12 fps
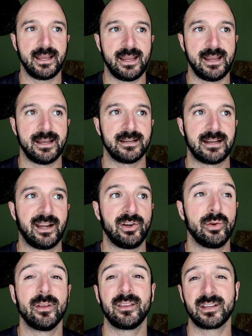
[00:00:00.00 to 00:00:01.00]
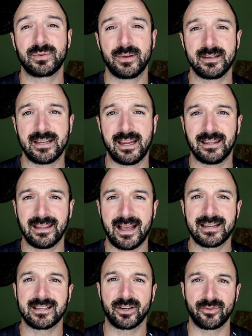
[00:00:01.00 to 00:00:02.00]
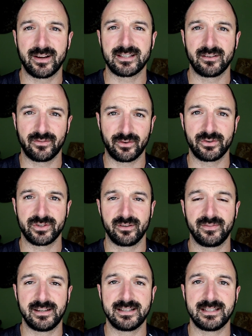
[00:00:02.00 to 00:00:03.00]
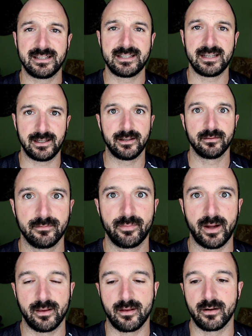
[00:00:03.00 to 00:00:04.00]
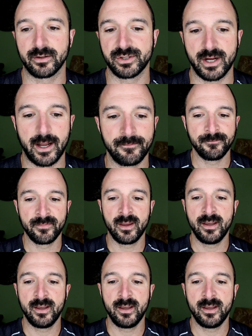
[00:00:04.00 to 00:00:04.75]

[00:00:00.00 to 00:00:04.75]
And I knew that this was a less aggressive version of ECT by a long shot.